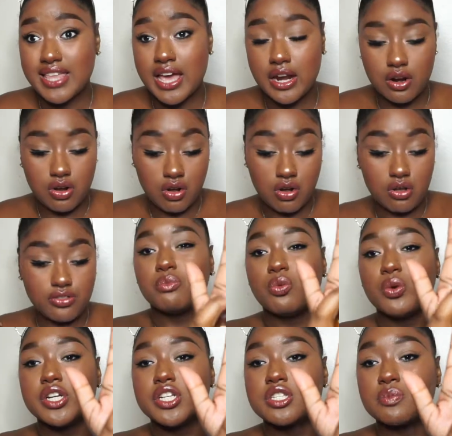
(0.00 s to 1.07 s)
that at all.
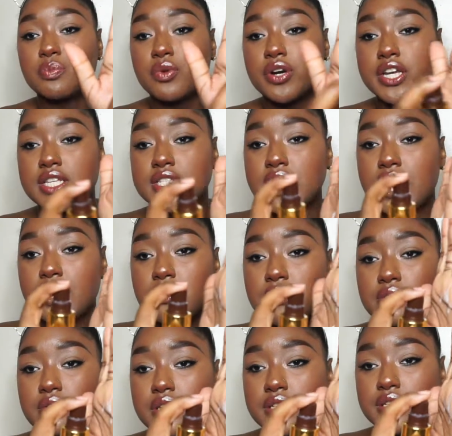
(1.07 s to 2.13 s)
When it sprays
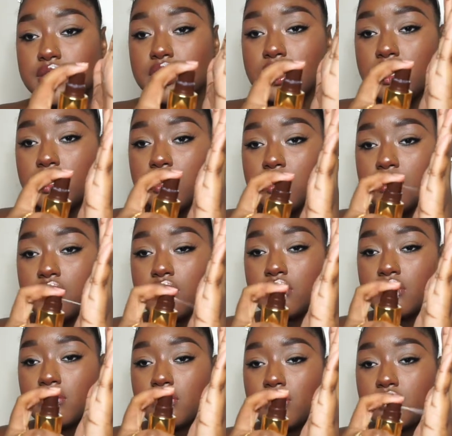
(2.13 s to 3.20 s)
out, it's like
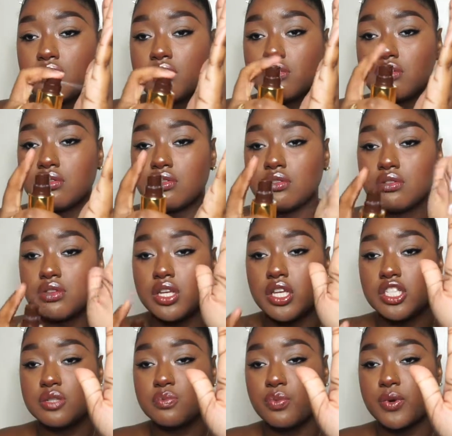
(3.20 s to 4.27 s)

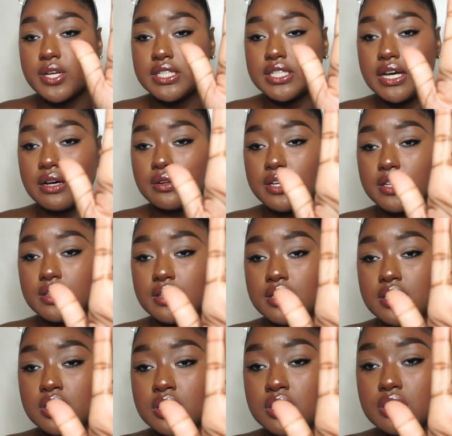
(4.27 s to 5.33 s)
it sprays out like
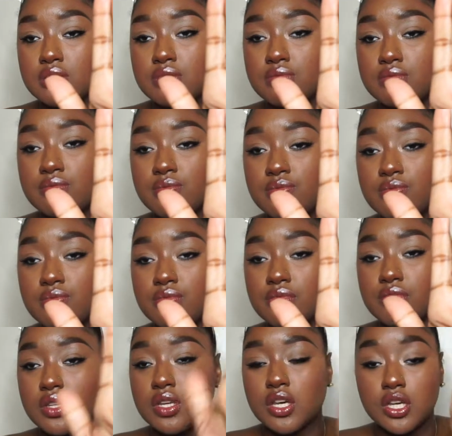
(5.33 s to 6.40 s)
this
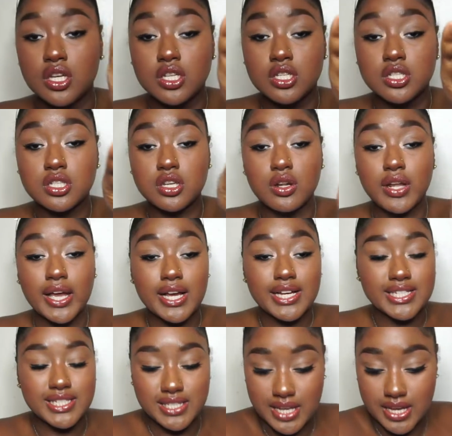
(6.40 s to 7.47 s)
so like I
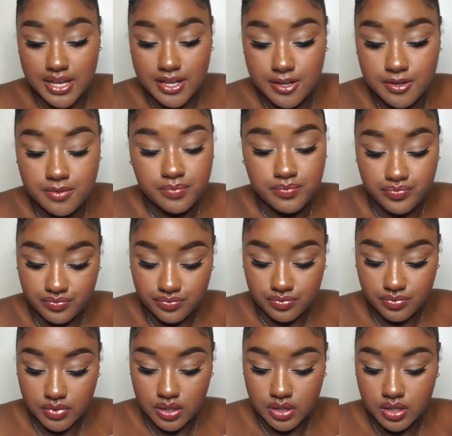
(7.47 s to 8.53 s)
said,
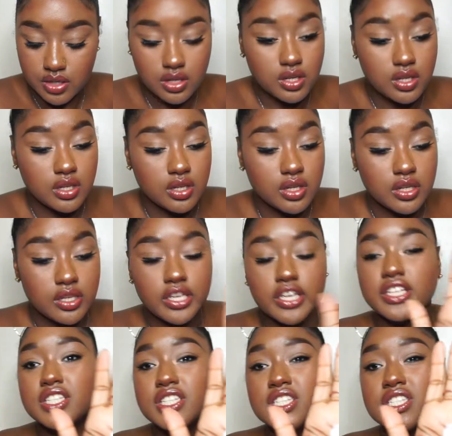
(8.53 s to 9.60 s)

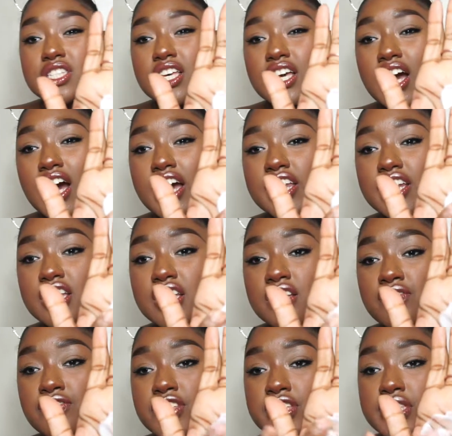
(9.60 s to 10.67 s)
it's kind
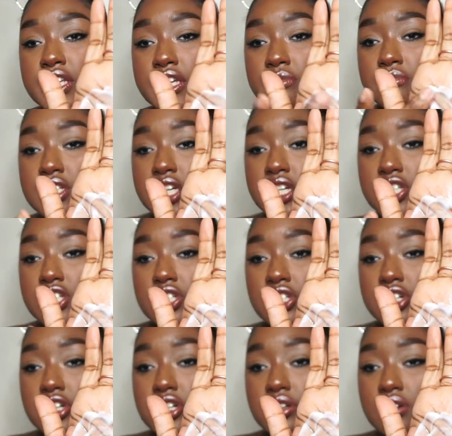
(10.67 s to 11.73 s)
of the same
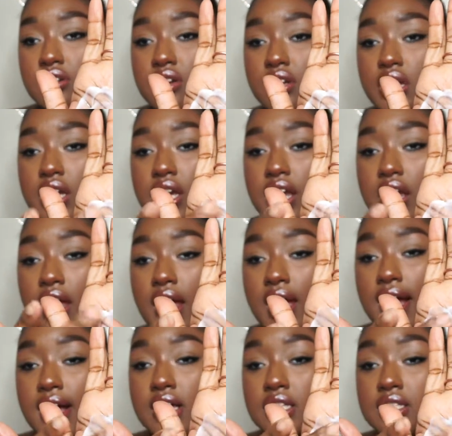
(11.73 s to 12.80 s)
texture
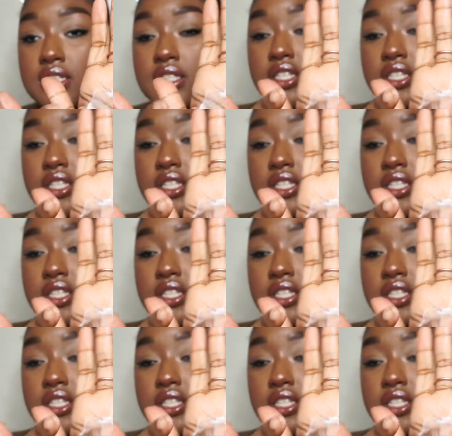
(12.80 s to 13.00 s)
as